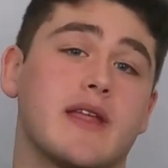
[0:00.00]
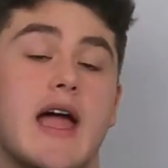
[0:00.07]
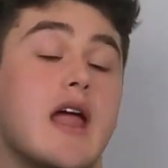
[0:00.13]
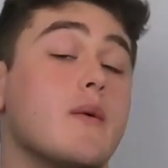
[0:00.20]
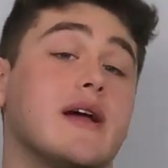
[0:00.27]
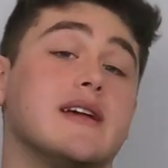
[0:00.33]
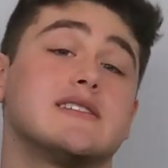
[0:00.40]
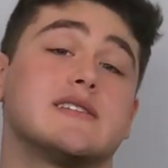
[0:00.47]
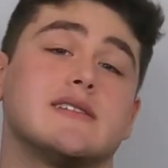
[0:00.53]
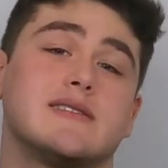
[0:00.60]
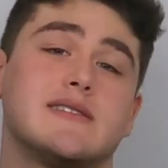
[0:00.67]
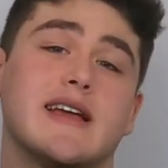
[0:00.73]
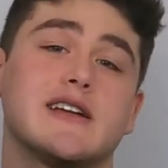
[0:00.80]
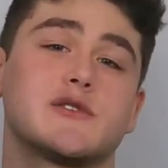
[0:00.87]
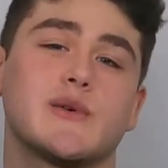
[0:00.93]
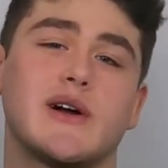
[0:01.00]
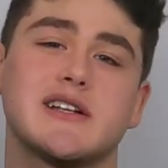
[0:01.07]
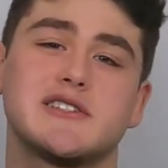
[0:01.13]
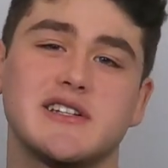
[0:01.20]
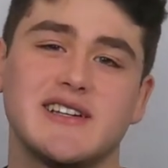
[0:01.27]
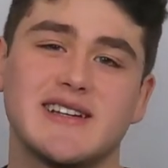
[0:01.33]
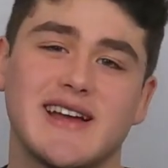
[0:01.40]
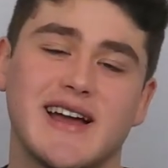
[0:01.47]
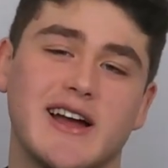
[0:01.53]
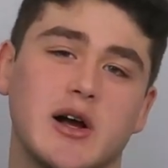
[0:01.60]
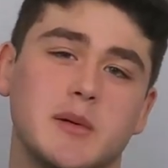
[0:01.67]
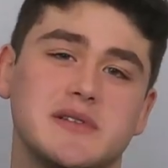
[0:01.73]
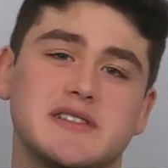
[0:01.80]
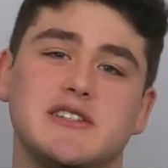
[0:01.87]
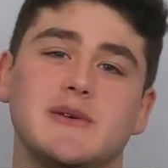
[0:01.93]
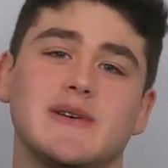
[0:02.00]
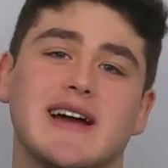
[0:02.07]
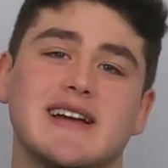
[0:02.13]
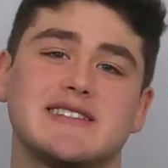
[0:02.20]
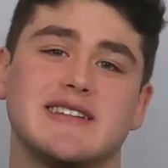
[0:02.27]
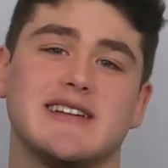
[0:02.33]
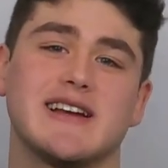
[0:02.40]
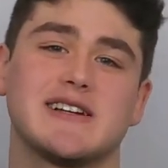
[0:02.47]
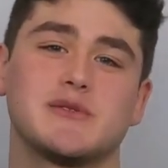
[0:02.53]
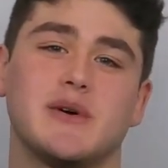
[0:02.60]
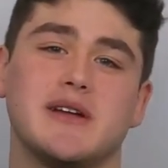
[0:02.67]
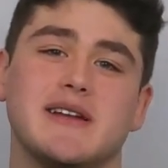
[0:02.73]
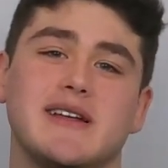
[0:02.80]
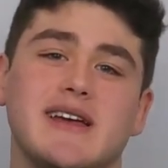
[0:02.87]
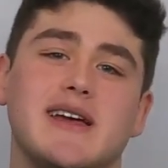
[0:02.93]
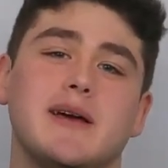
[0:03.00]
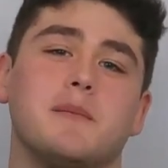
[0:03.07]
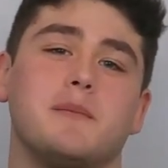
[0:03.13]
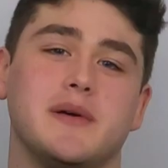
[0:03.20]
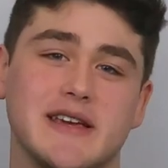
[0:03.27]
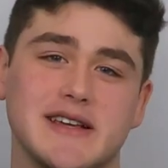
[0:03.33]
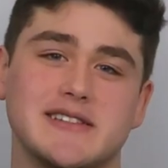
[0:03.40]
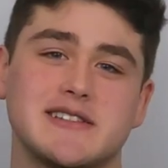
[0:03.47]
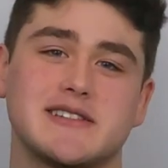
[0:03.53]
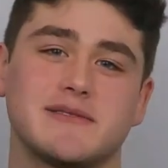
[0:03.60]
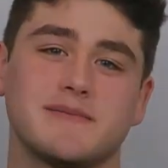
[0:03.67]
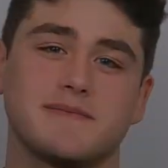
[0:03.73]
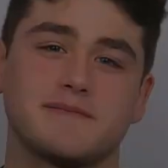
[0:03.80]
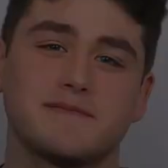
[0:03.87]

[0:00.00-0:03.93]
Anyways, thanks for watching. I hope to see you guys in the next one. Peace.